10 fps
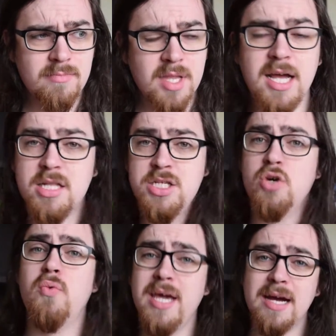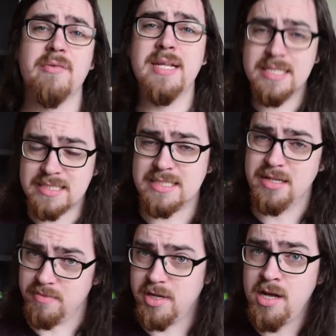until we are in the
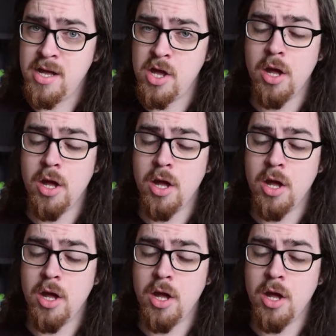cinema